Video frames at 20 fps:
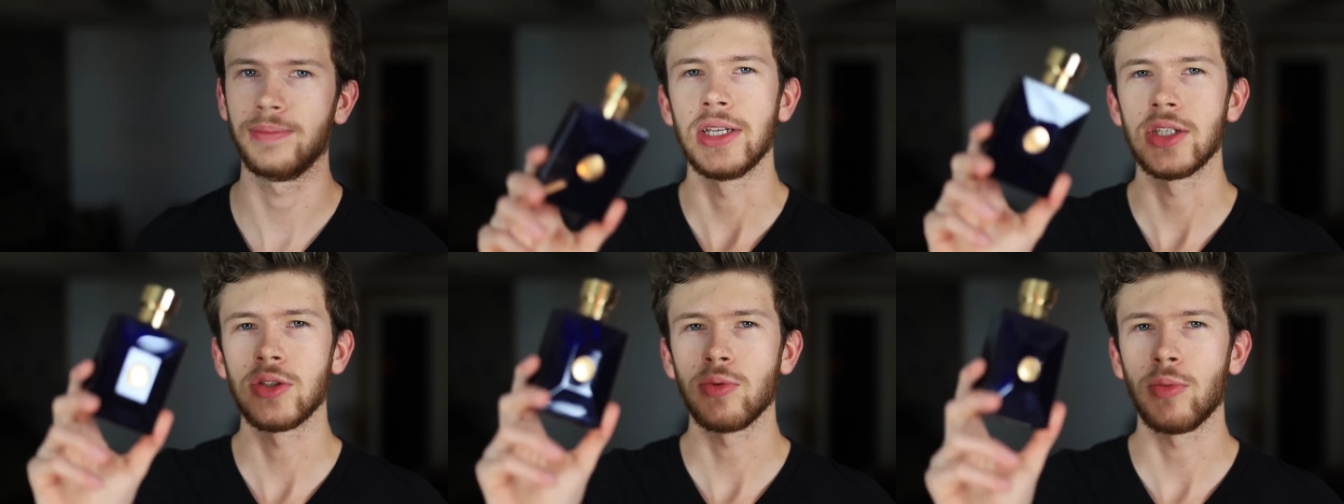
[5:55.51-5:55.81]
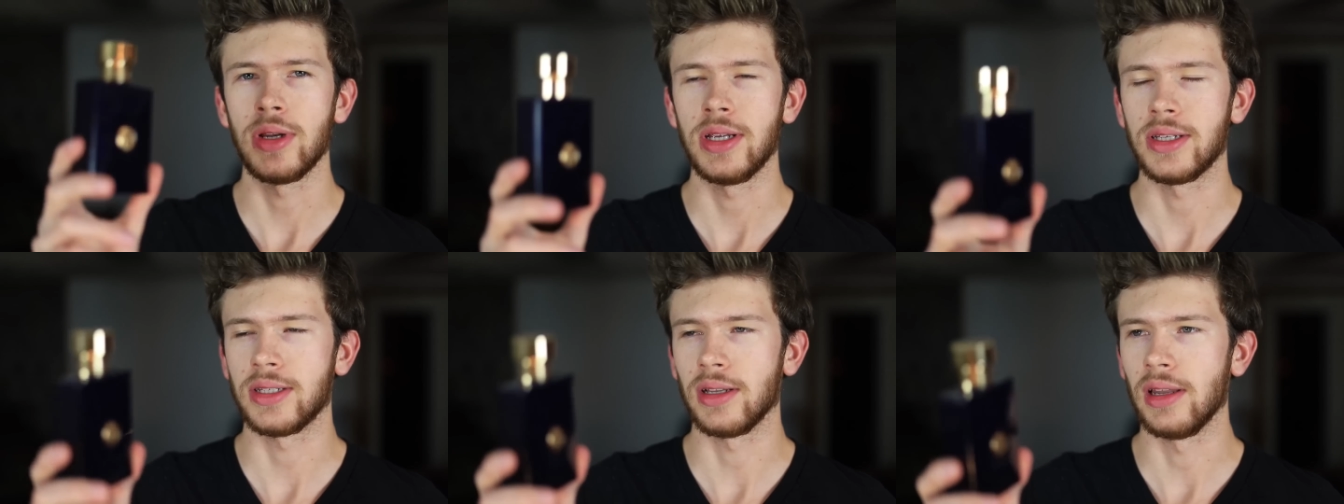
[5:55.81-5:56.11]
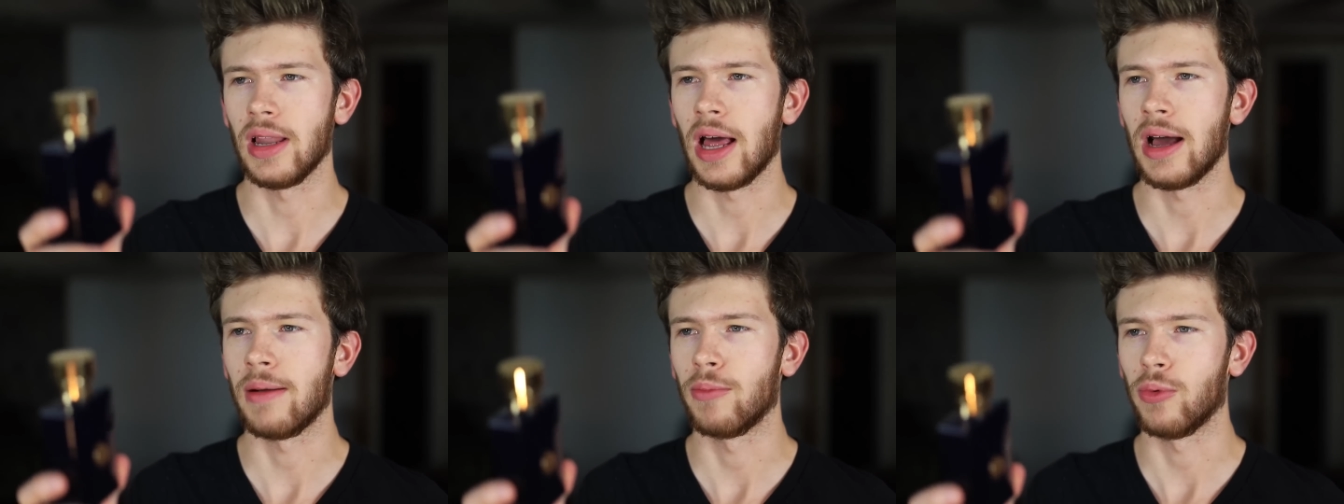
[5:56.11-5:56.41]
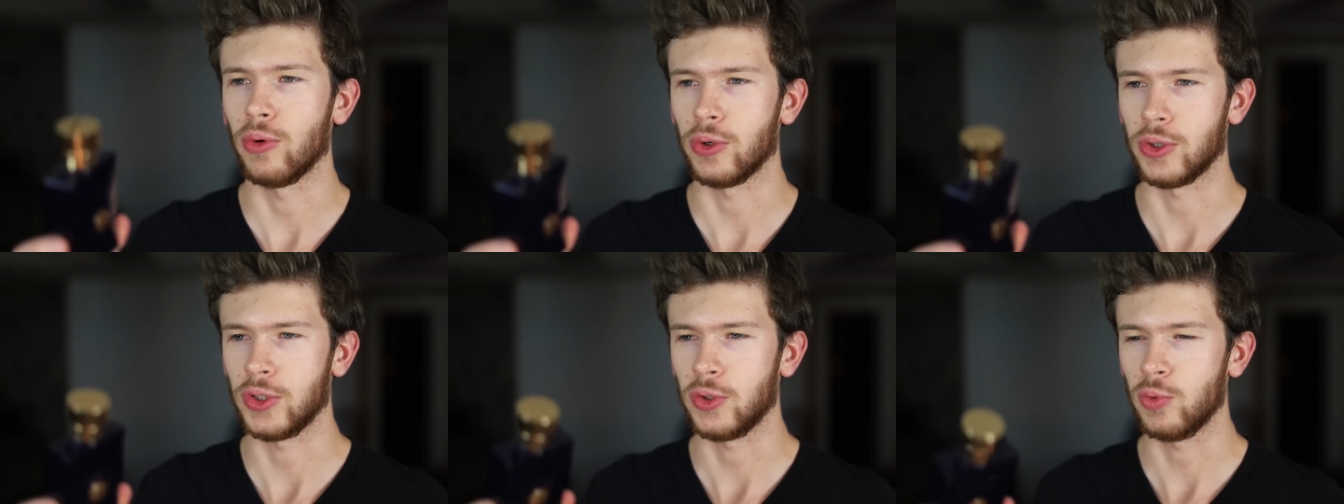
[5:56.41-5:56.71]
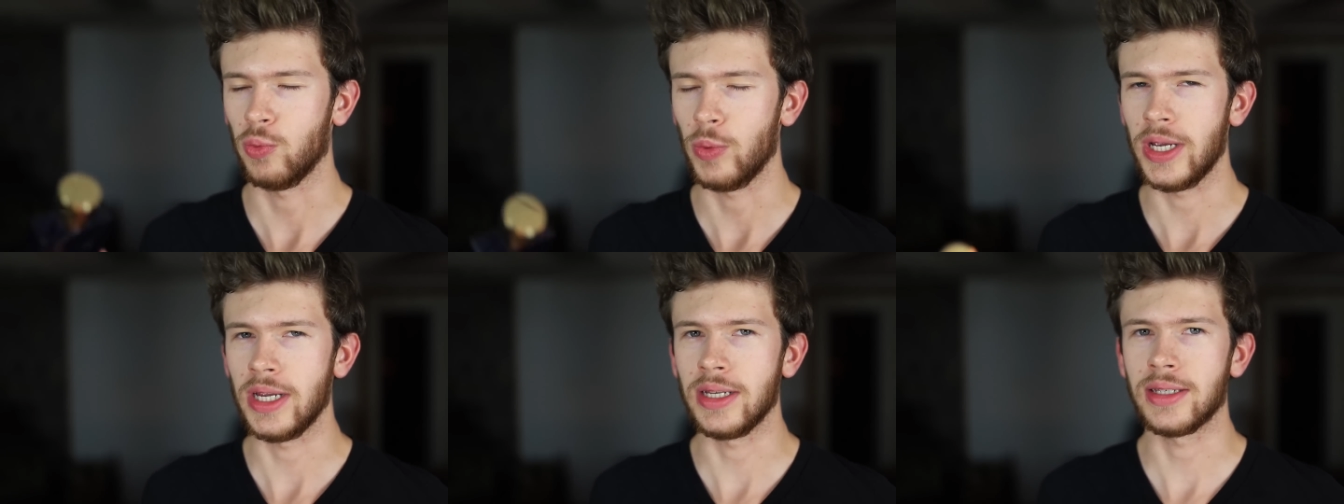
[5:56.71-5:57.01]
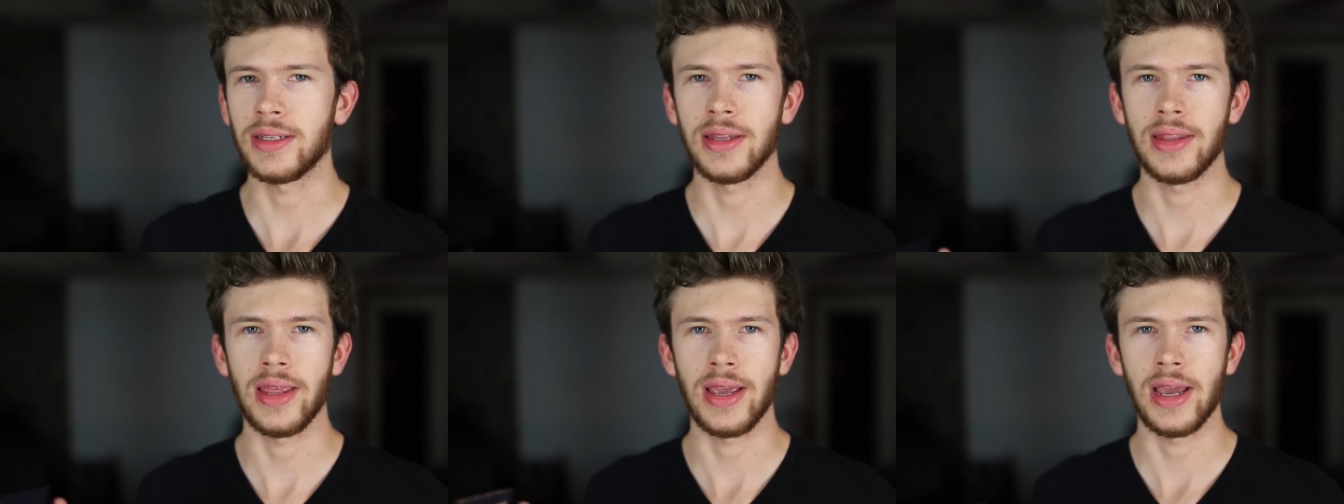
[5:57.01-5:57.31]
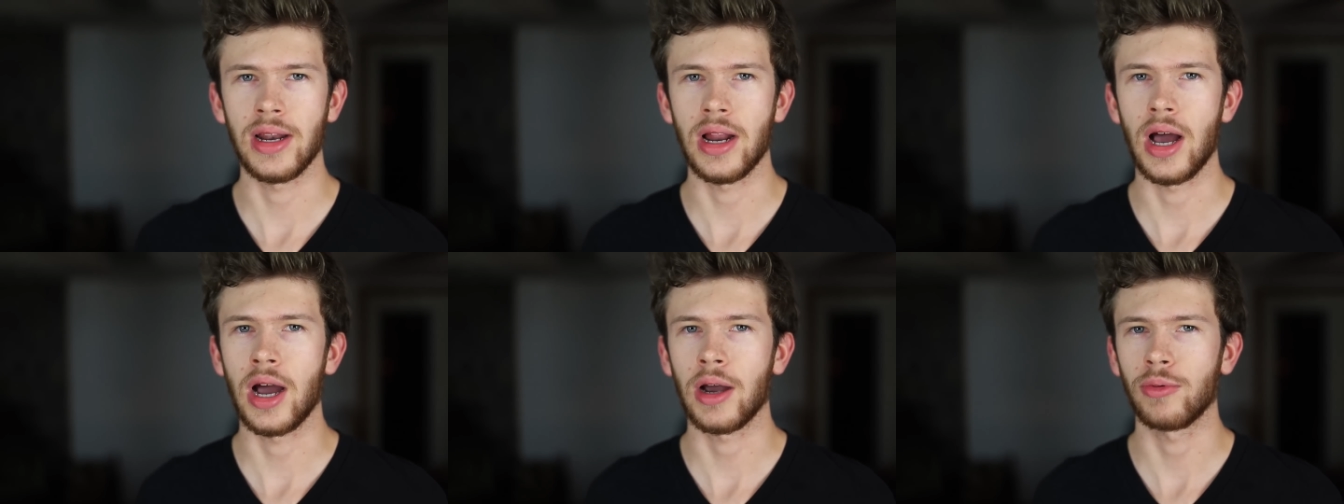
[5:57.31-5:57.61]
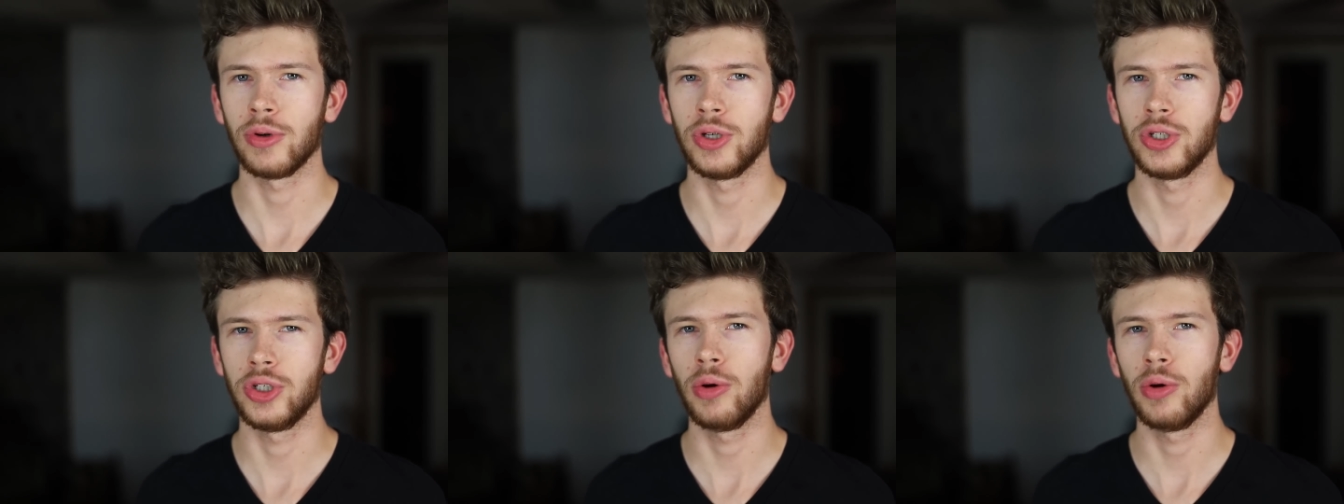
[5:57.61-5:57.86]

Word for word: This one is a lot more sweet than Acqua